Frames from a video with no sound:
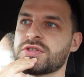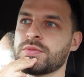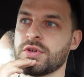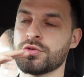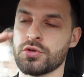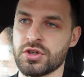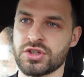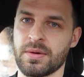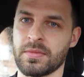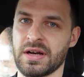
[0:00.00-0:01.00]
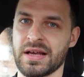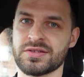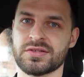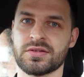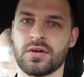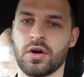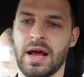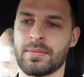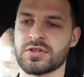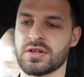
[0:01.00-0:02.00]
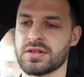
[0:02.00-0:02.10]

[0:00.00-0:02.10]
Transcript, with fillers: when you do your shipment list on Amazon